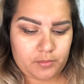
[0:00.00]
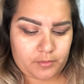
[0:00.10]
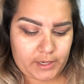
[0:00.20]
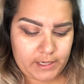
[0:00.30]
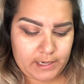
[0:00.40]

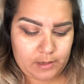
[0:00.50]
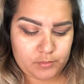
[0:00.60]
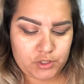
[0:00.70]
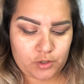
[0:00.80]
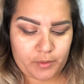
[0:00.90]
Right now I'm
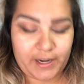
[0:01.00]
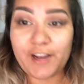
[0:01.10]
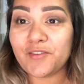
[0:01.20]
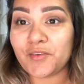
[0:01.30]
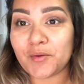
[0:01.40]
still
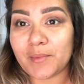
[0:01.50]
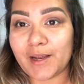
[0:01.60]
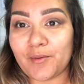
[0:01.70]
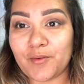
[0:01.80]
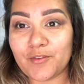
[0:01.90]
waiting
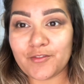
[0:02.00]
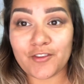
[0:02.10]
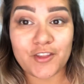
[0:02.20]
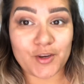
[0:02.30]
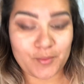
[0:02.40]

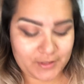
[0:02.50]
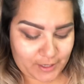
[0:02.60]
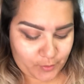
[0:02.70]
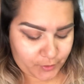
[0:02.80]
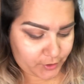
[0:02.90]
for the new one that
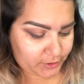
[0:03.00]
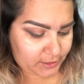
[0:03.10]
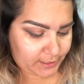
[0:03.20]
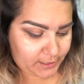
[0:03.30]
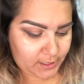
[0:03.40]
I ordered
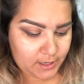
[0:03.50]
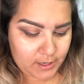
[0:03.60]
online.